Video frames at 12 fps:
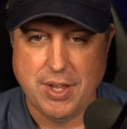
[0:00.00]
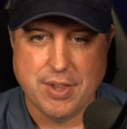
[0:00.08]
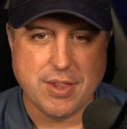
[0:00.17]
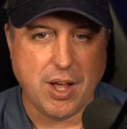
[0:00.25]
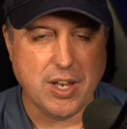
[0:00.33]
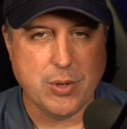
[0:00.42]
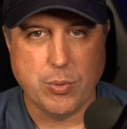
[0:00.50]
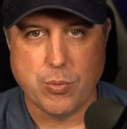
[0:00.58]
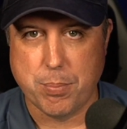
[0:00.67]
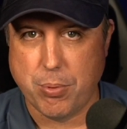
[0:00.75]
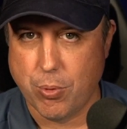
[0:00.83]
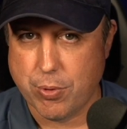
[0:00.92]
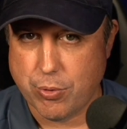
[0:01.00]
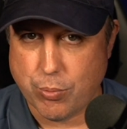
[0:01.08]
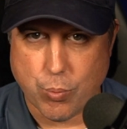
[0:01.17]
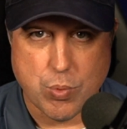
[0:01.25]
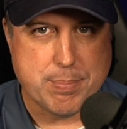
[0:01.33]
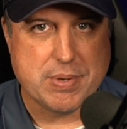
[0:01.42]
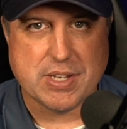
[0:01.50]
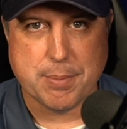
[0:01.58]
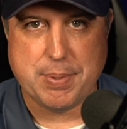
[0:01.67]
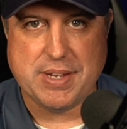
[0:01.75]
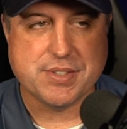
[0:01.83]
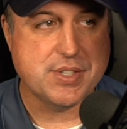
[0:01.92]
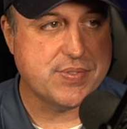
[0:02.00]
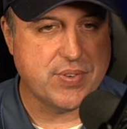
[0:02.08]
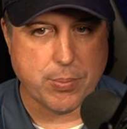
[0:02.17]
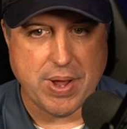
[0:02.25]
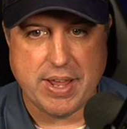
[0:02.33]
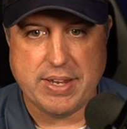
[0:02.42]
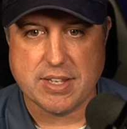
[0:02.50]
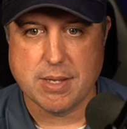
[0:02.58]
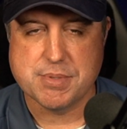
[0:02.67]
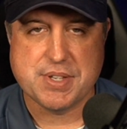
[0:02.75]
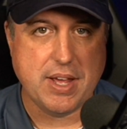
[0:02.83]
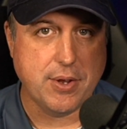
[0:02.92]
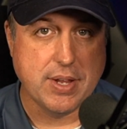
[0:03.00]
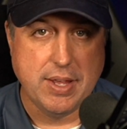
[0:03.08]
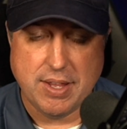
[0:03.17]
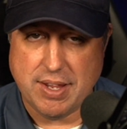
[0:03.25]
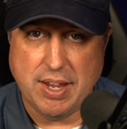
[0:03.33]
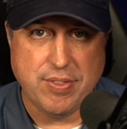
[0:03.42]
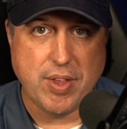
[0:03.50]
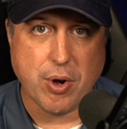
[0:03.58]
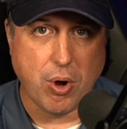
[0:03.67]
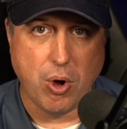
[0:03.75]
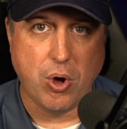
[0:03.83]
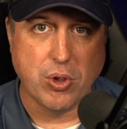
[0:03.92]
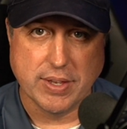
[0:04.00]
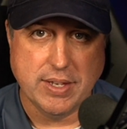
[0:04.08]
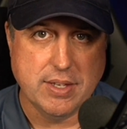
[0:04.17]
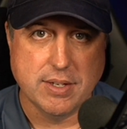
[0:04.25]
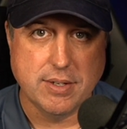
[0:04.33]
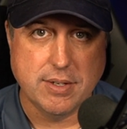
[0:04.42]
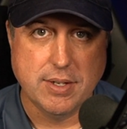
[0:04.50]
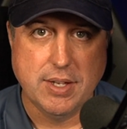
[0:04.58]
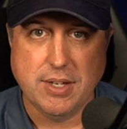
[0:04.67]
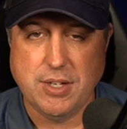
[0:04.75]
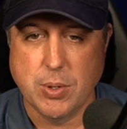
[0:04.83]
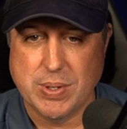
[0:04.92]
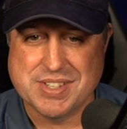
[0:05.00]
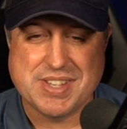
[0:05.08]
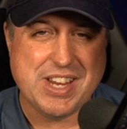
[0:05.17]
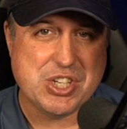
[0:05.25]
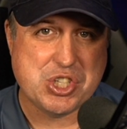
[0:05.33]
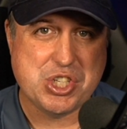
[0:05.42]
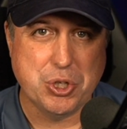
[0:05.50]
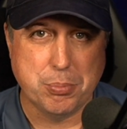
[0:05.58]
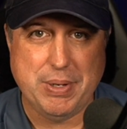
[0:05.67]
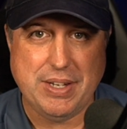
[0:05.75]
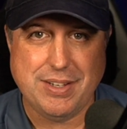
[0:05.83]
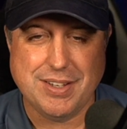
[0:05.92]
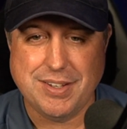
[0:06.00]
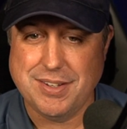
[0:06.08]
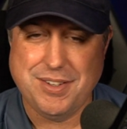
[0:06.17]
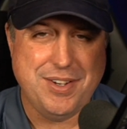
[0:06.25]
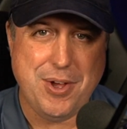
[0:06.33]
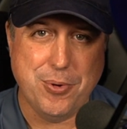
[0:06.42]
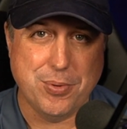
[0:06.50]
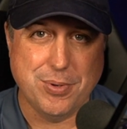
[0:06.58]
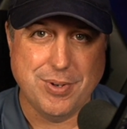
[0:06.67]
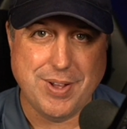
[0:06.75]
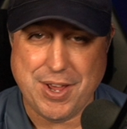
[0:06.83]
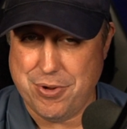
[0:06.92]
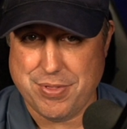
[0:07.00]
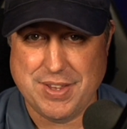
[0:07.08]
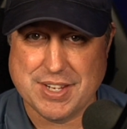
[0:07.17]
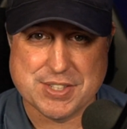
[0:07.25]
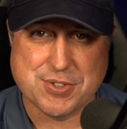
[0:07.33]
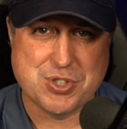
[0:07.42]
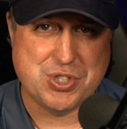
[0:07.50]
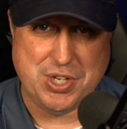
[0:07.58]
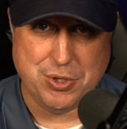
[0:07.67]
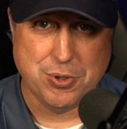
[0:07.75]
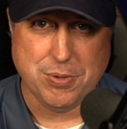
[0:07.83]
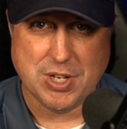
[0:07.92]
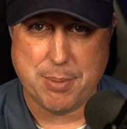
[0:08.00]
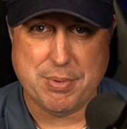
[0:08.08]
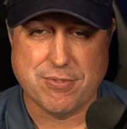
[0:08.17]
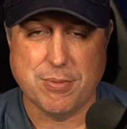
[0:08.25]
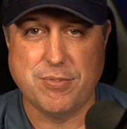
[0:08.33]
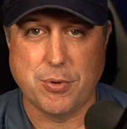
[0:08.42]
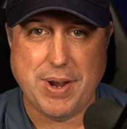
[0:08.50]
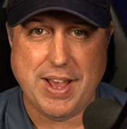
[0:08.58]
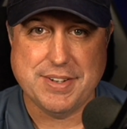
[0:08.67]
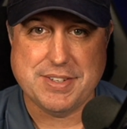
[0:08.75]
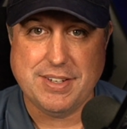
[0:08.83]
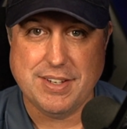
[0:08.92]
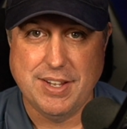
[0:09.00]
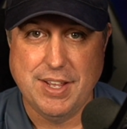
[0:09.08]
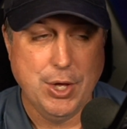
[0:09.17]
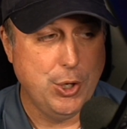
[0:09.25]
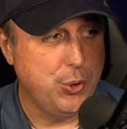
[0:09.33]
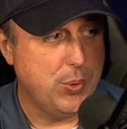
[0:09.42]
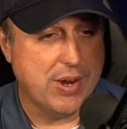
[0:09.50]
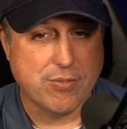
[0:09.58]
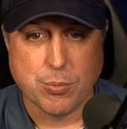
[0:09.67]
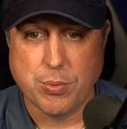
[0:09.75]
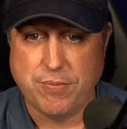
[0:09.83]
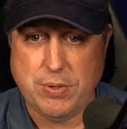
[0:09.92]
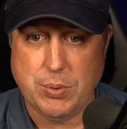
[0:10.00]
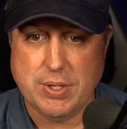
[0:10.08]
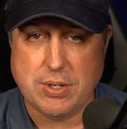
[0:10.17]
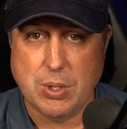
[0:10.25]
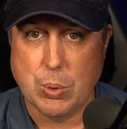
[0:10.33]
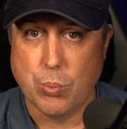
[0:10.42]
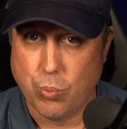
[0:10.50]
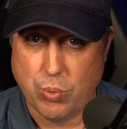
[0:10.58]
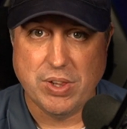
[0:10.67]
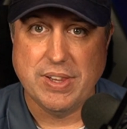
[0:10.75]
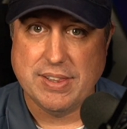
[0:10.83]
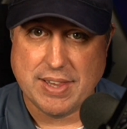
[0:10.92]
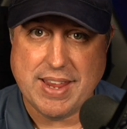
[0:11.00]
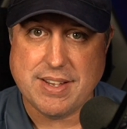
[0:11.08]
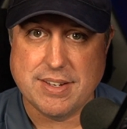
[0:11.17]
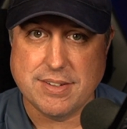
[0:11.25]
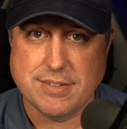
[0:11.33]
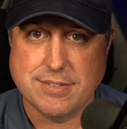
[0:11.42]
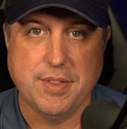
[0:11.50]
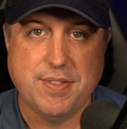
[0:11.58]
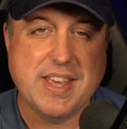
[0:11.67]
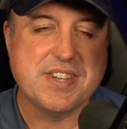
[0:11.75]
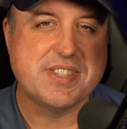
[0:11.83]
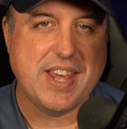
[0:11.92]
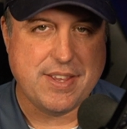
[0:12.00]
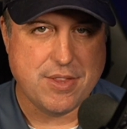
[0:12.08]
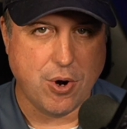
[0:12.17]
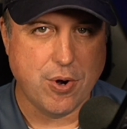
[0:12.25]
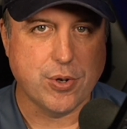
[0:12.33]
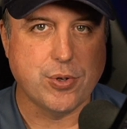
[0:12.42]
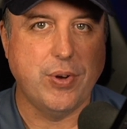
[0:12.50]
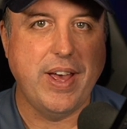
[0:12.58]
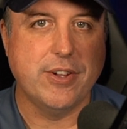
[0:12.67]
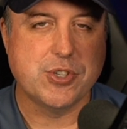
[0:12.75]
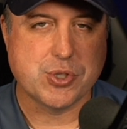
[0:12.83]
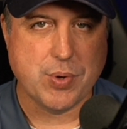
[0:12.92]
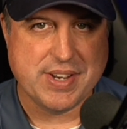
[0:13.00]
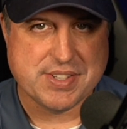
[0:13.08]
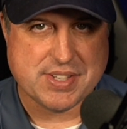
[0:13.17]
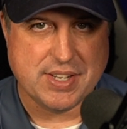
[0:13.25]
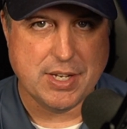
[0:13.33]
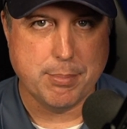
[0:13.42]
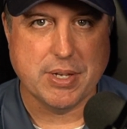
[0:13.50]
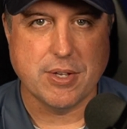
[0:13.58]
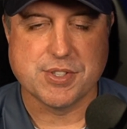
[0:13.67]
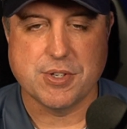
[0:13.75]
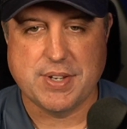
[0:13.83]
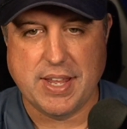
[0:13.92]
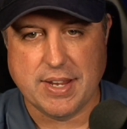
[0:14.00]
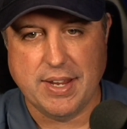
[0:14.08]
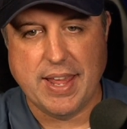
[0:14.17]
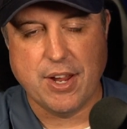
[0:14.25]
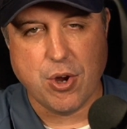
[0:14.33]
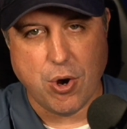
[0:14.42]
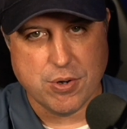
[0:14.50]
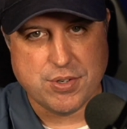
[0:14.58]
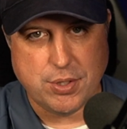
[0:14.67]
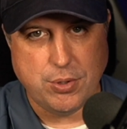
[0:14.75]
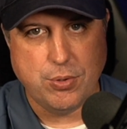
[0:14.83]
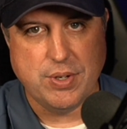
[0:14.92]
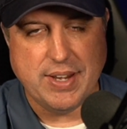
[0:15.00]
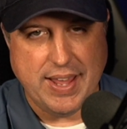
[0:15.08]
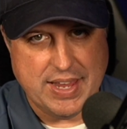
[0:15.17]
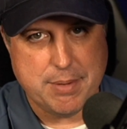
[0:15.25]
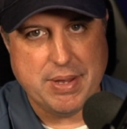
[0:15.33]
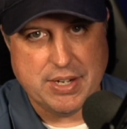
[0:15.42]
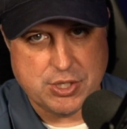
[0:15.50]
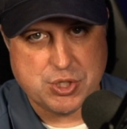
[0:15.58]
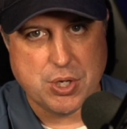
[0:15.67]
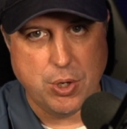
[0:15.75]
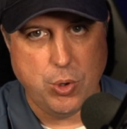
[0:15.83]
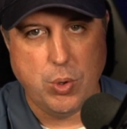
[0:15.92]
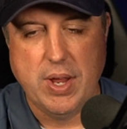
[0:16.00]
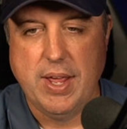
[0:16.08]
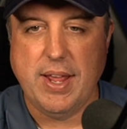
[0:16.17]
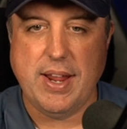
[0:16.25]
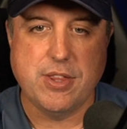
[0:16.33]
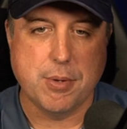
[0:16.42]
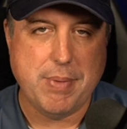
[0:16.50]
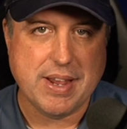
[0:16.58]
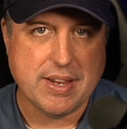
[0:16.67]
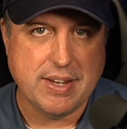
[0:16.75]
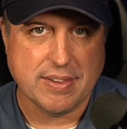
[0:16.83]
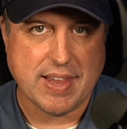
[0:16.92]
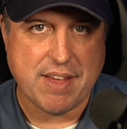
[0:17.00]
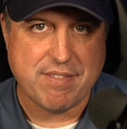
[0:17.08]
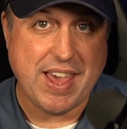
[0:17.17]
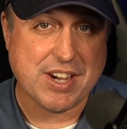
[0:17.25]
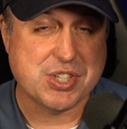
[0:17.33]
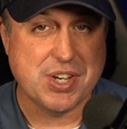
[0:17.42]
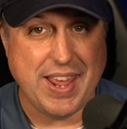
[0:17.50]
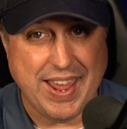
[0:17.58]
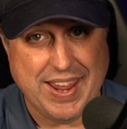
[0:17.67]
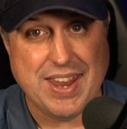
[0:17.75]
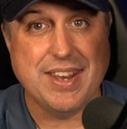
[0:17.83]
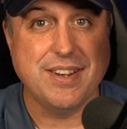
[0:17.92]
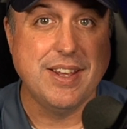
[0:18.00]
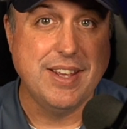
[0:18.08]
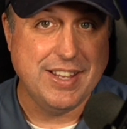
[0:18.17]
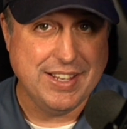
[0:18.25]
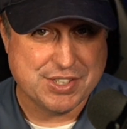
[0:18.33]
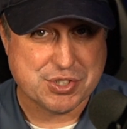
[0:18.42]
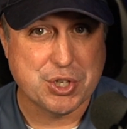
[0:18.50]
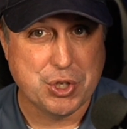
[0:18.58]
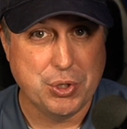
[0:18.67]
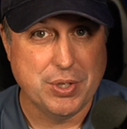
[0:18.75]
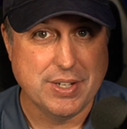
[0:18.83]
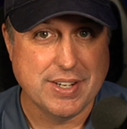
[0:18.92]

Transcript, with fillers: The Hollywood Reporter ripped it to pieces. Variety comes out and they're all in. You know, is that shill media? No. I don't think it's shill coming from Variety. Whoever reviewed it really liked it. They say in the article how it's transcendent because they're taking a cartoon, an animated show, and they're making it live action, and it's good.